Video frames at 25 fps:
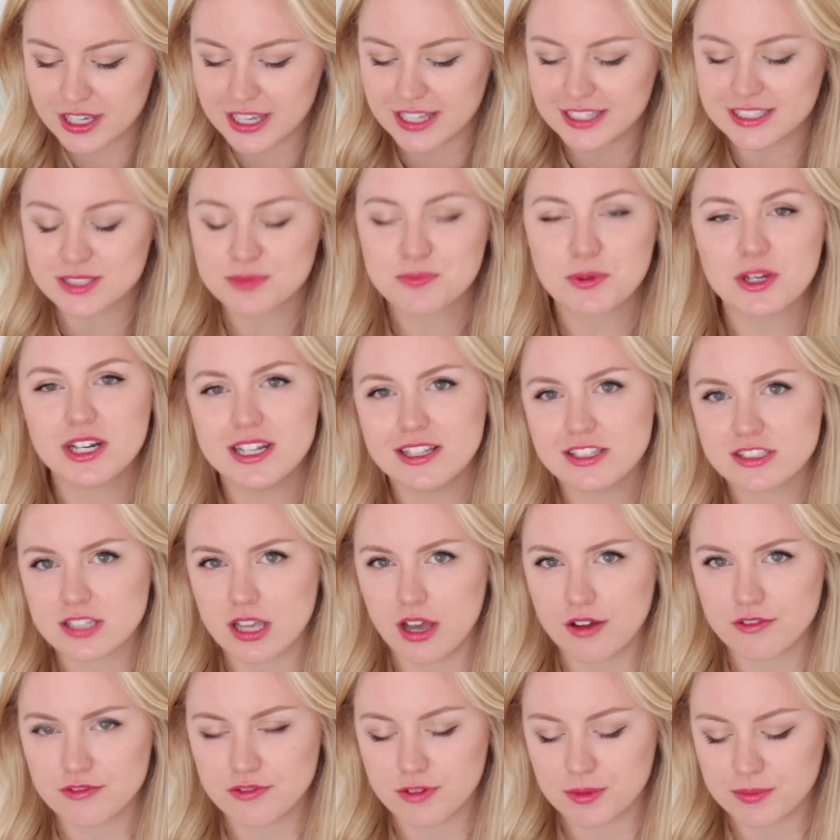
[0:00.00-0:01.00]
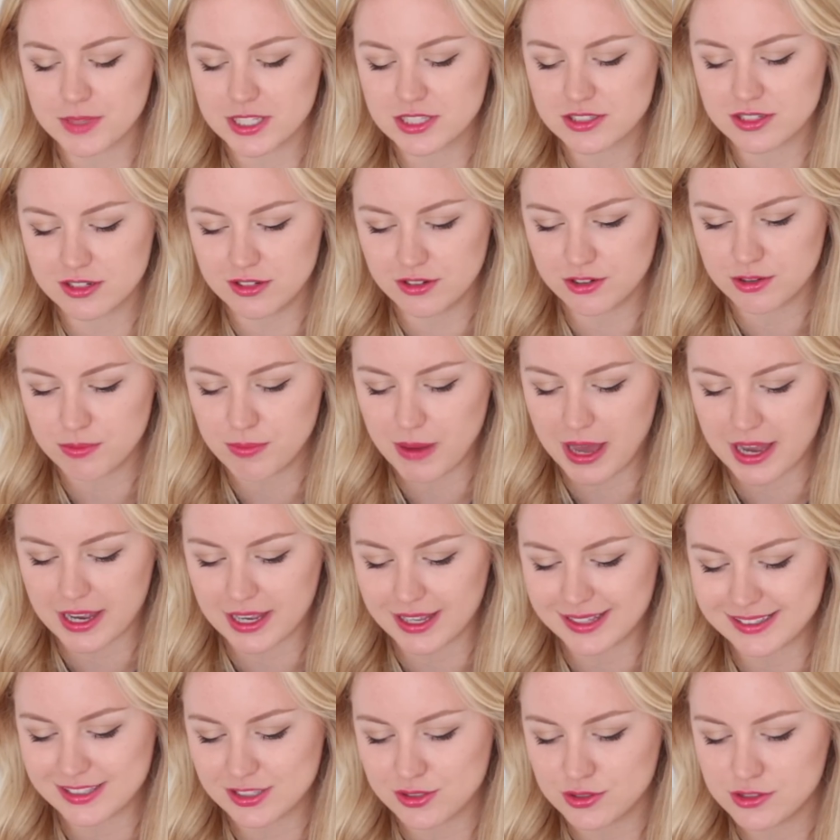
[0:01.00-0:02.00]
it's pretty tough for me to look back
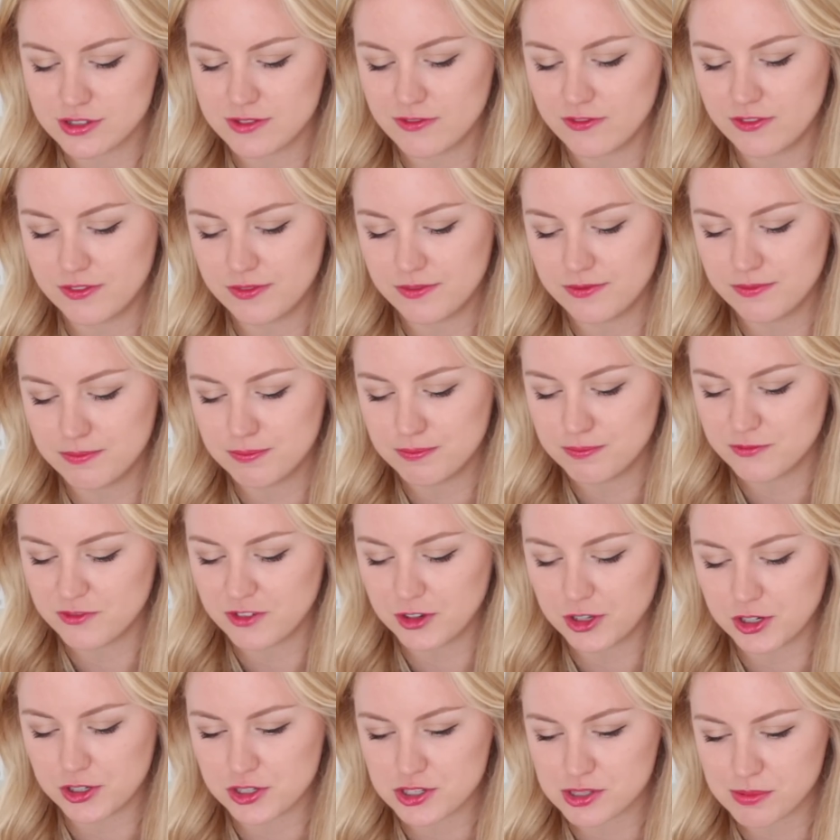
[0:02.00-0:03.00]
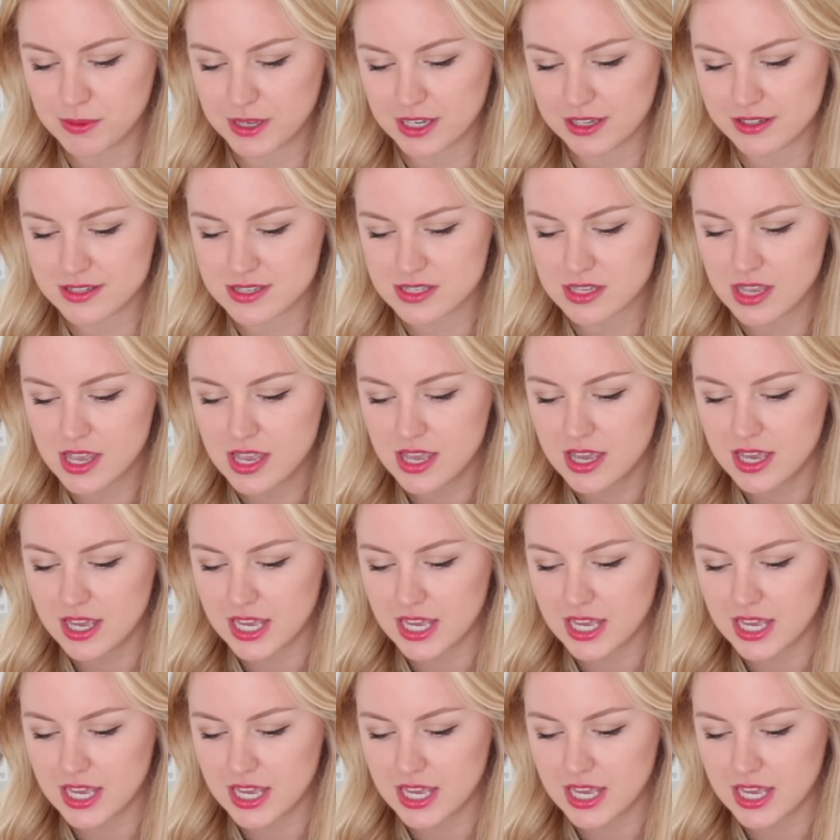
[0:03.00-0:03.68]
at those photos because